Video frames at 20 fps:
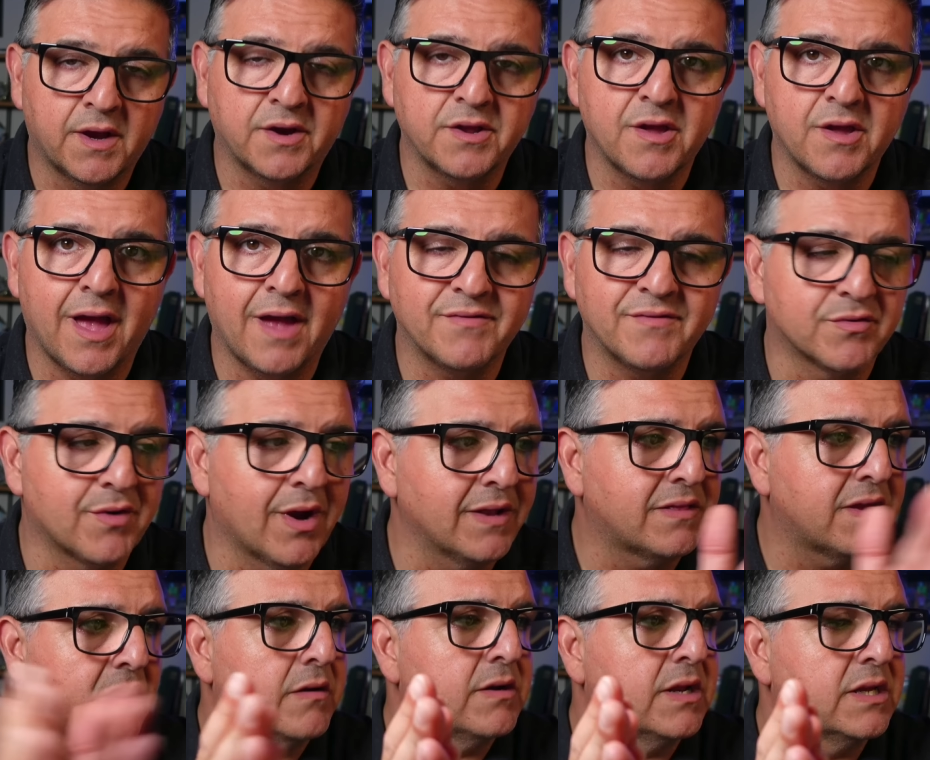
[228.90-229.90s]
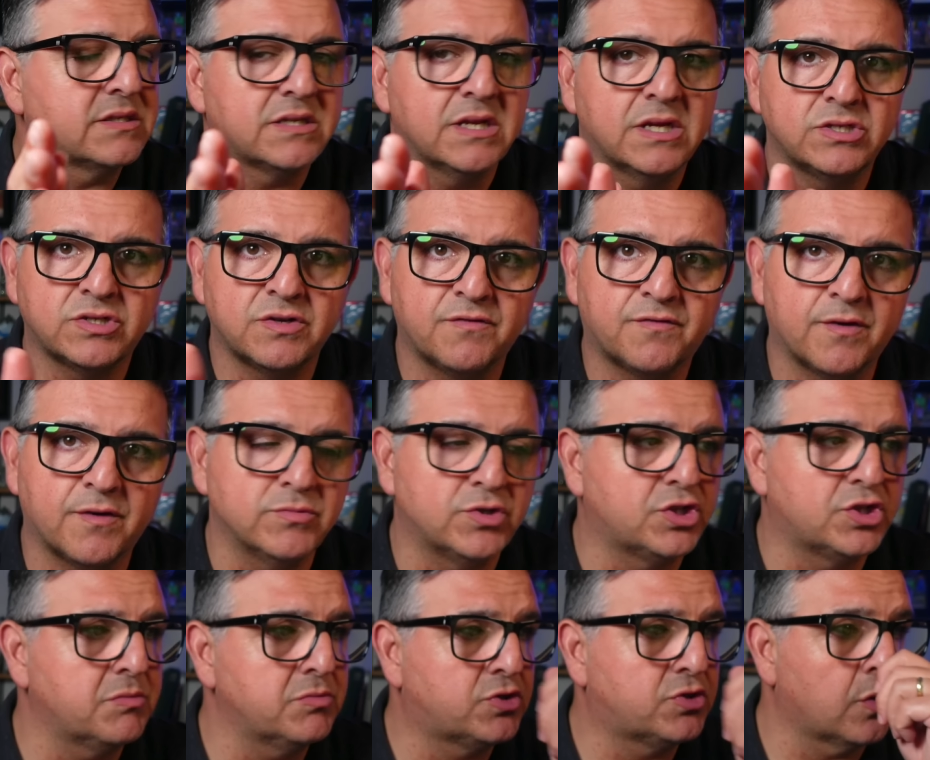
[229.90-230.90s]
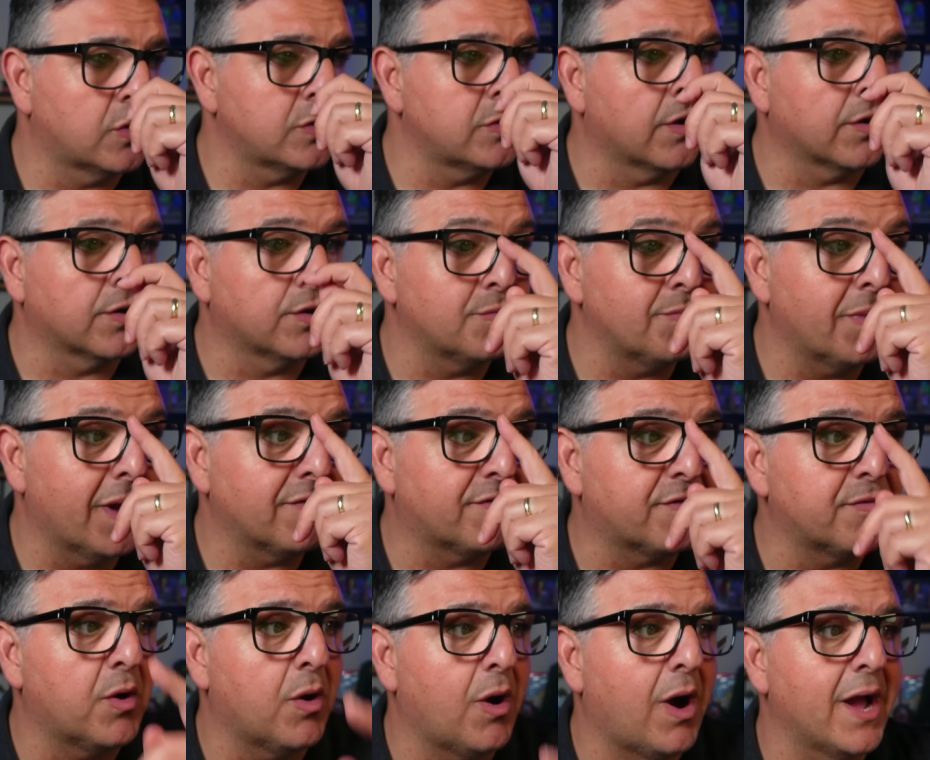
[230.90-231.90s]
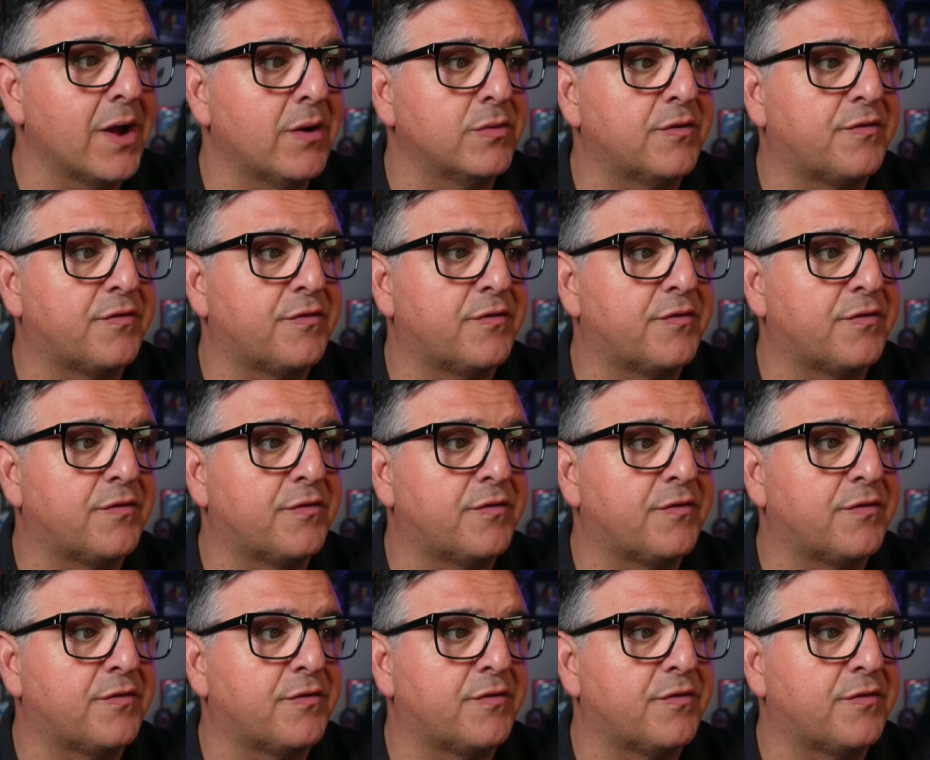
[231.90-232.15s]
you have it right there, Nez Nation, from Jim Jordan, our good man from Ohio.